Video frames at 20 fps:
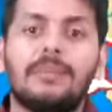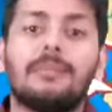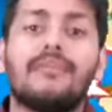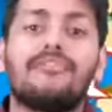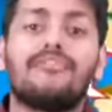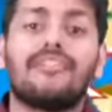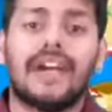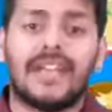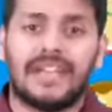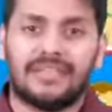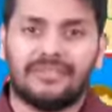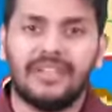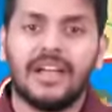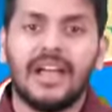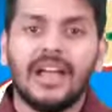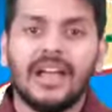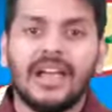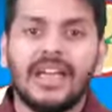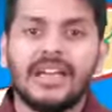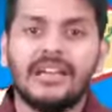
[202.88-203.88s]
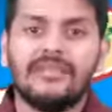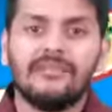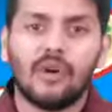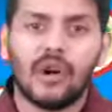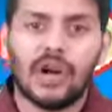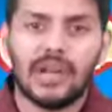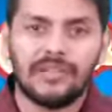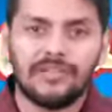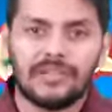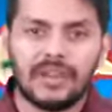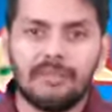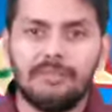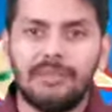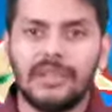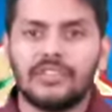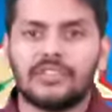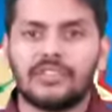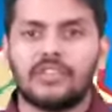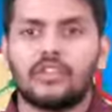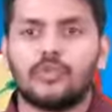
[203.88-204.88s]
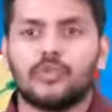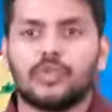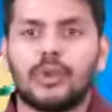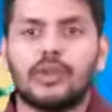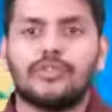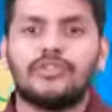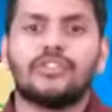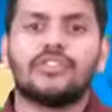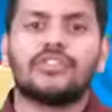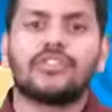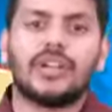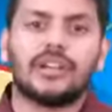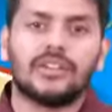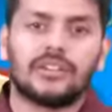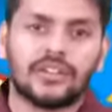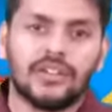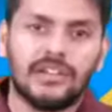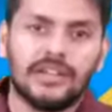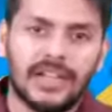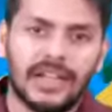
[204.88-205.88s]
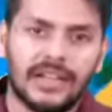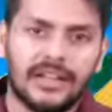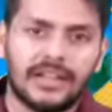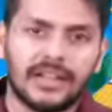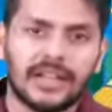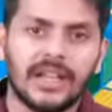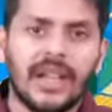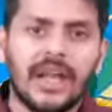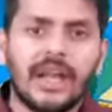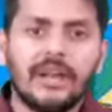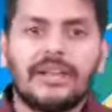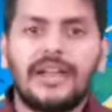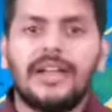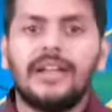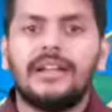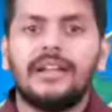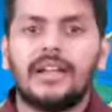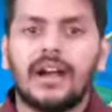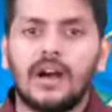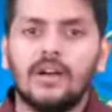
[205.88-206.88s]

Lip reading: number 5, involve a business process consultant, right?